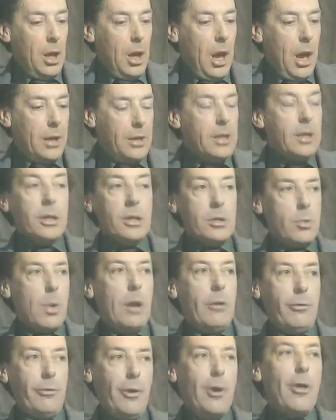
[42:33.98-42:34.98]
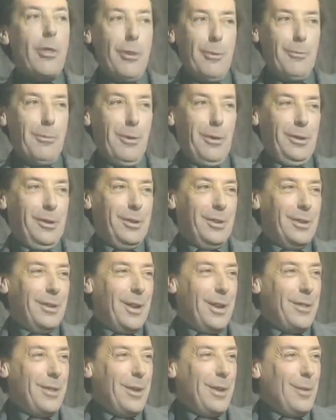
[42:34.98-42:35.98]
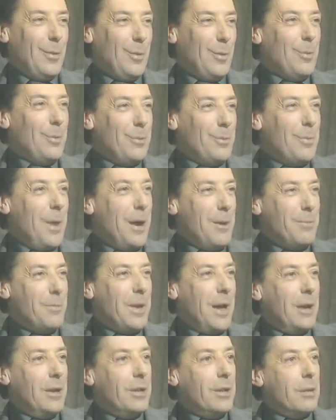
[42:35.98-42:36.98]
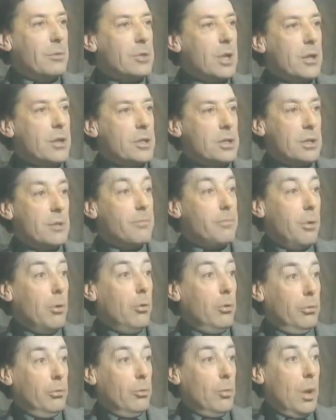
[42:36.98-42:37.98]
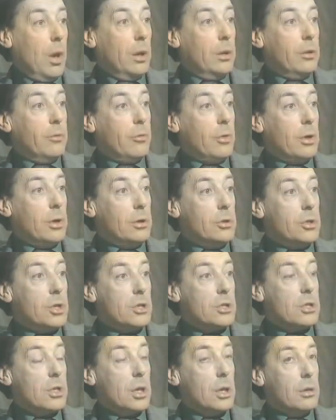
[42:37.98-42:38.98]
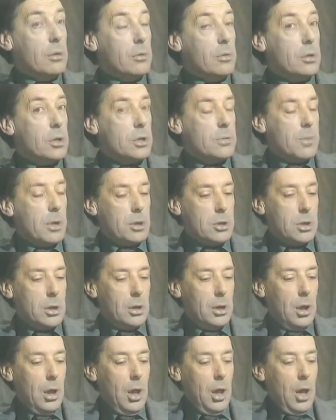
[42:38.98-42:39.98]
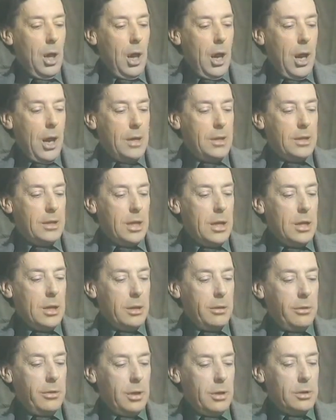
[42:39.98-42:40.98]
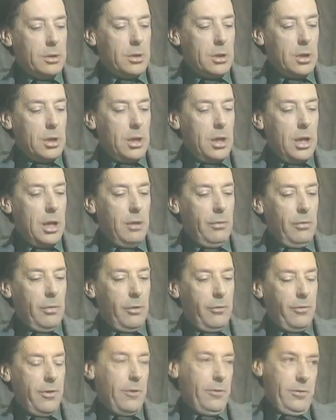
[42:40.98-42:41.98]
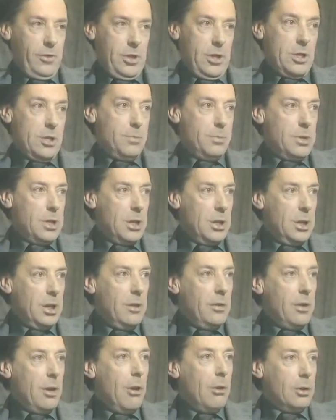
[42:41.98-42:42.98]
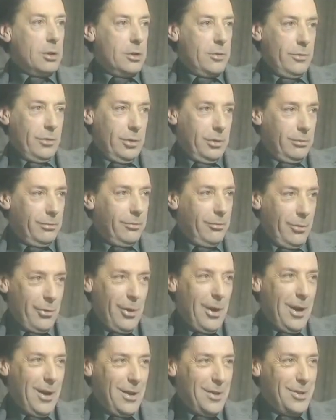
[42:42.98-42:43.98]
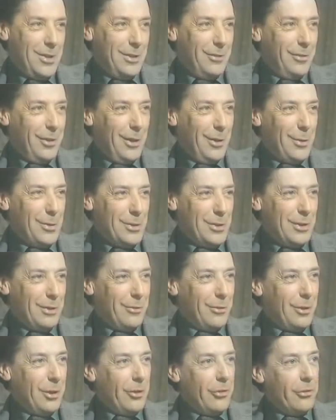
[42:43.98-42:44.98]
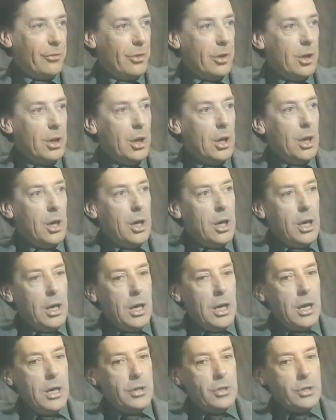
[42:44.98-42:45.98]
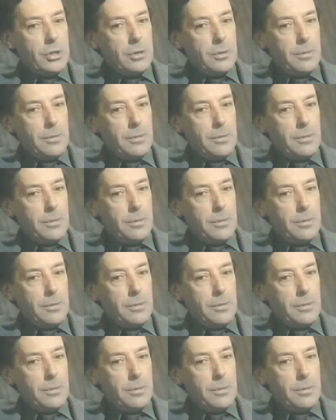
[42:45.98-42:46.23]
I think there's one further point that I think might be added there, which I think is an important one, if we could just mention it. I think that in the 50s, particularly in the Oxford variety of linguistic philosophy, it